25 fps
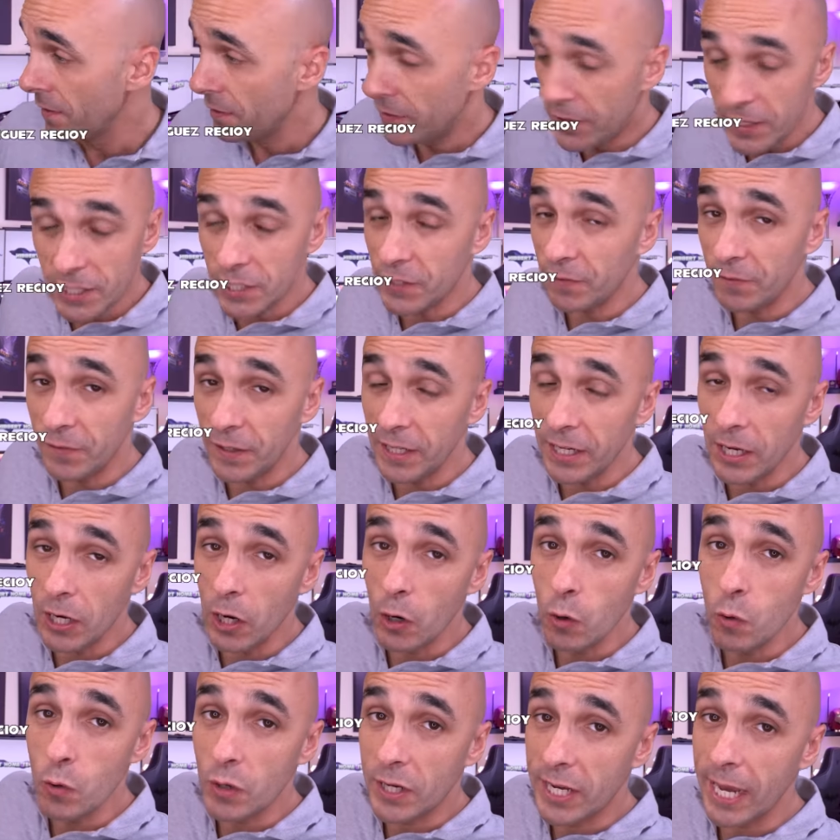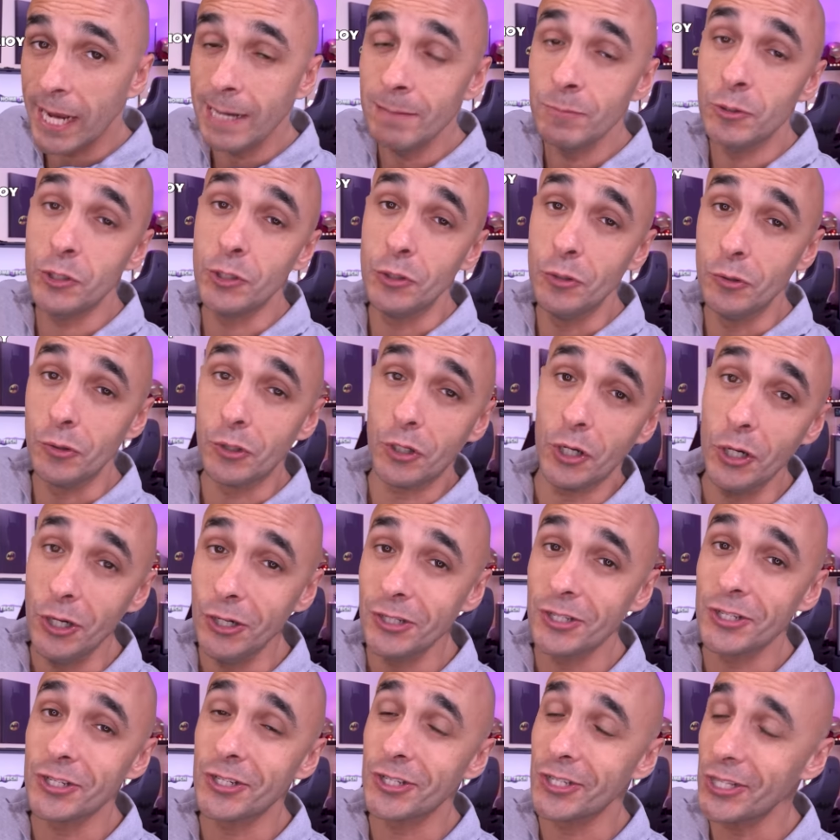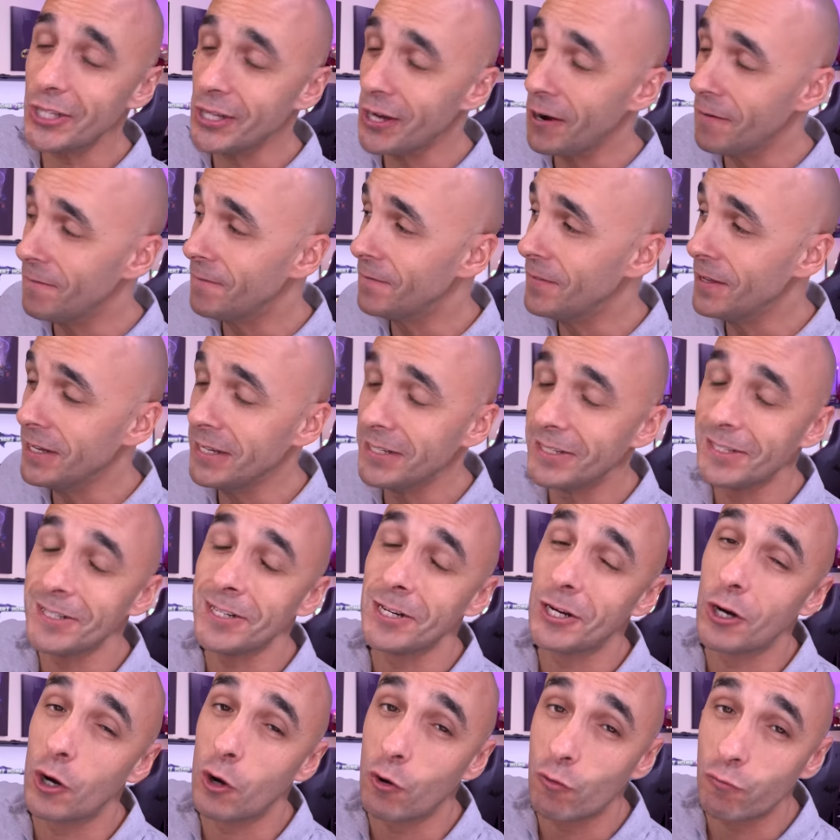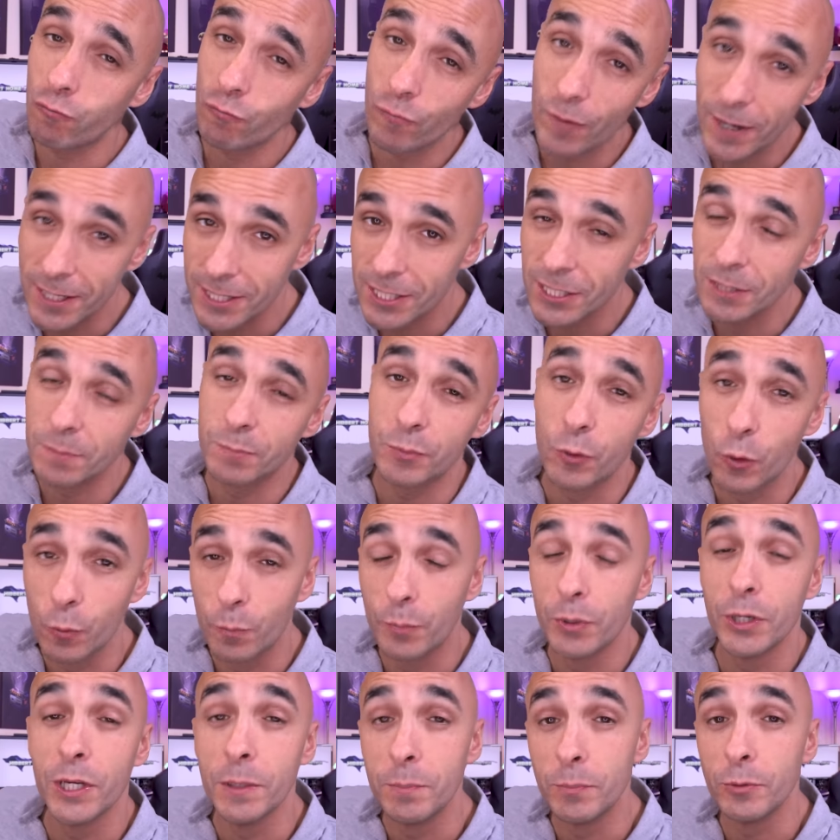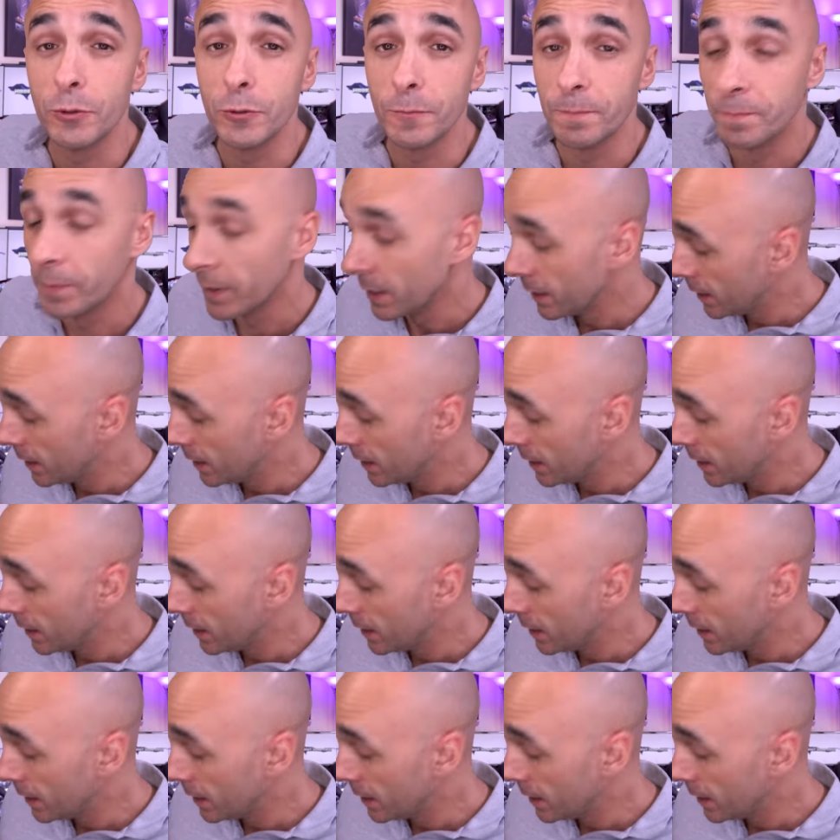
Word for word: This video came to you courtesy of these incredible people.